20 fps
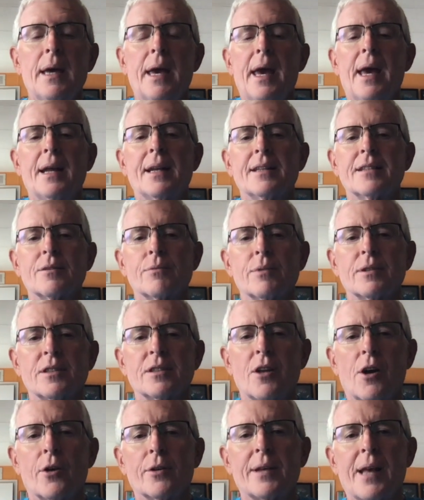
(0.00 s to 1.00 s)
And as a
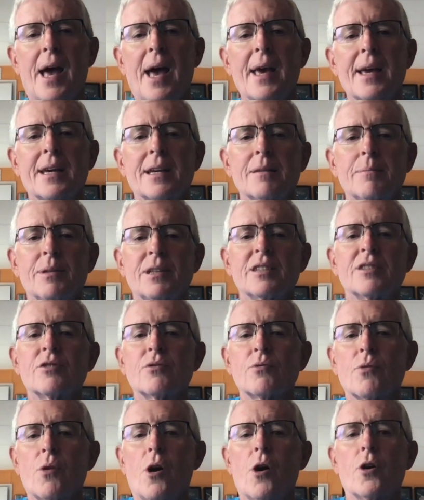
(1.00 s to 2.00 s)
result, I can be
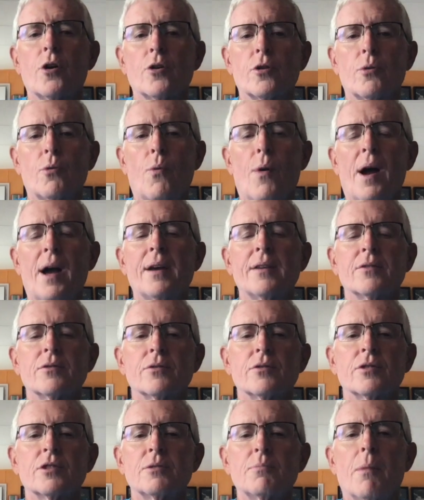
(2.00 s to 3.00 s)
stronger, wiser,
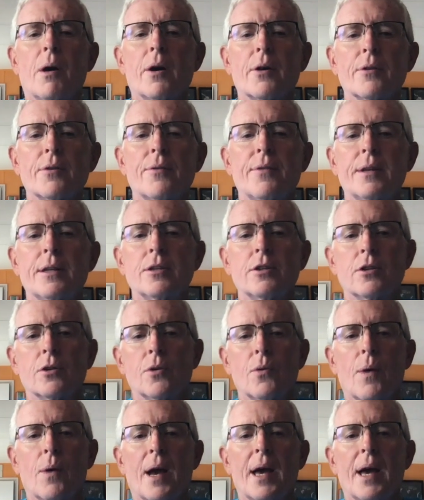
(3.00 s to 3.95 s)
smarter than you.